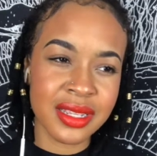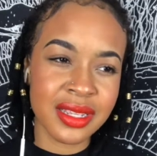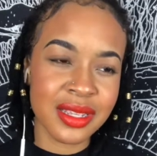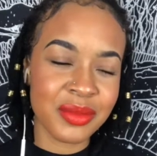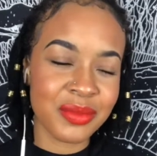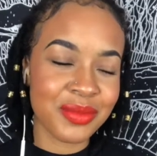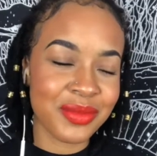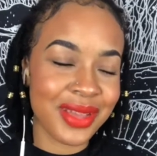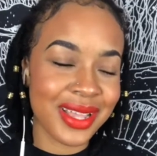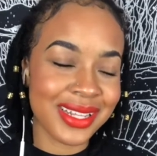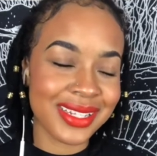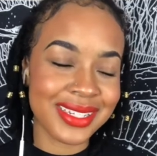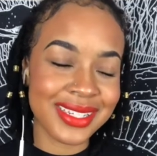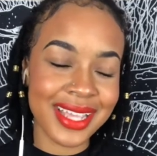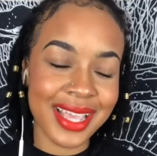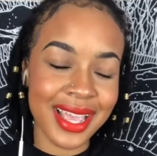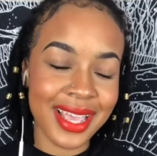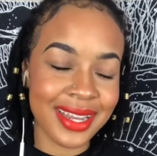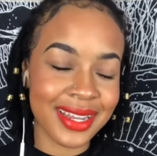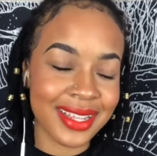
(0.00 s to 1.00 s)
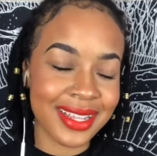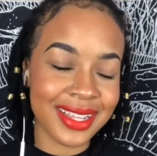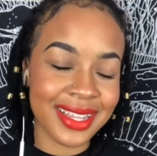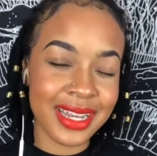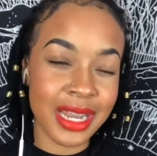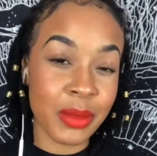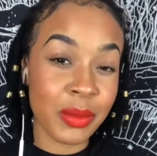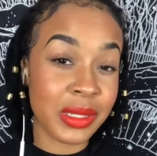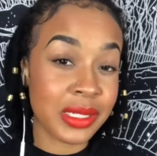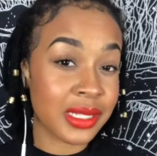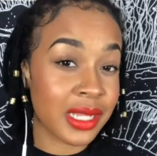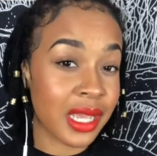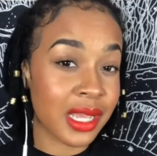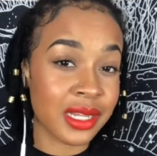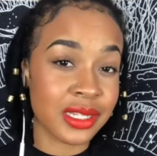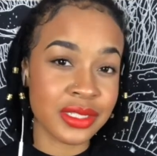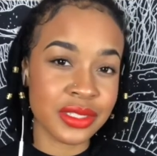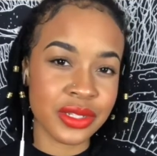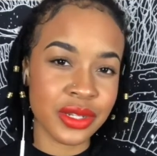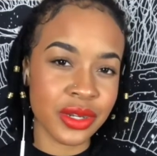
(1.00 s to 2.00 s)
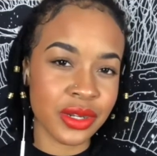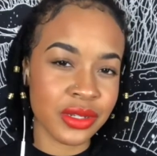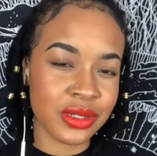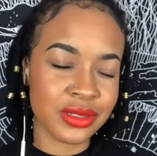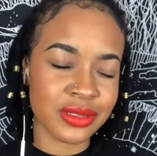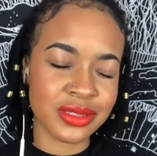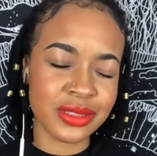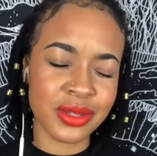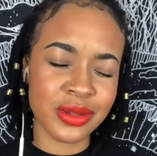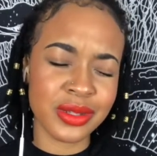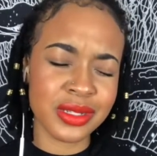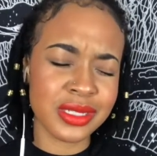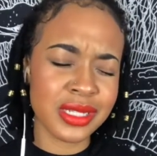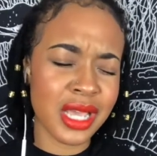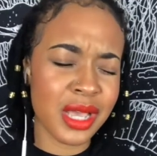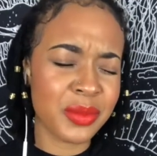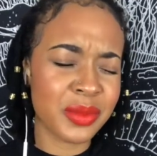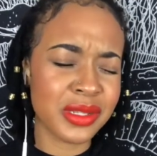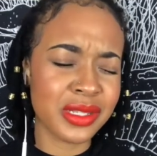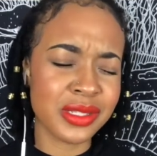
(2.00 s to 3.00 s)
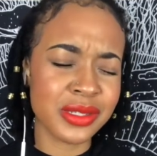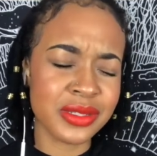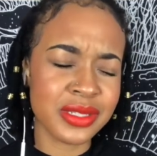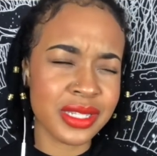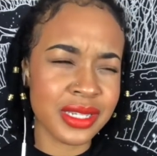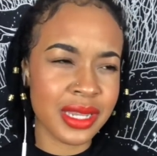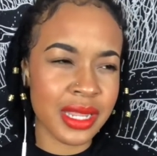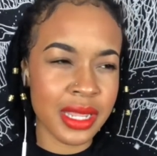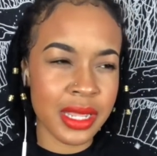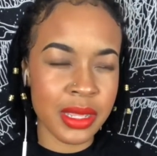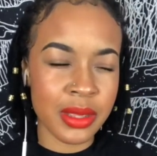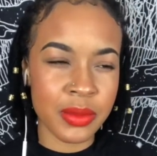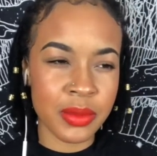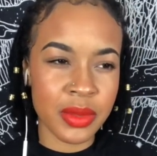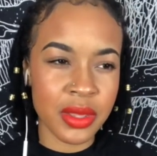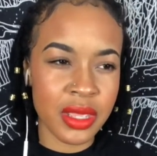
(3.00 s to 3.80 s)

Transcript: my daddy, and I'm a daddy's girl, so on top of losing him